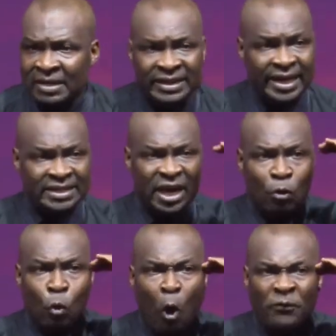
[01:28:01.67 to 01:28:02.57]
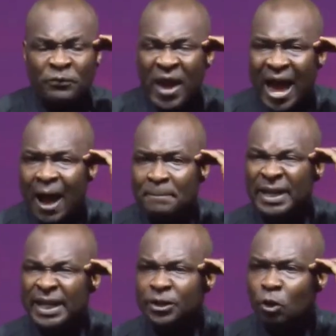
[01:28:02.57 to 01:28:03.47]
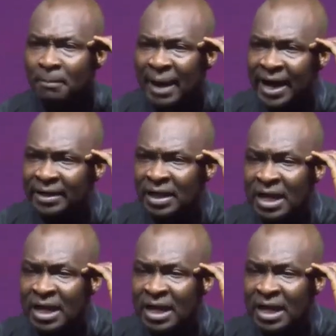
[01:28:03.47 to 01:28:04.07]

There is a warfare happening in your mind.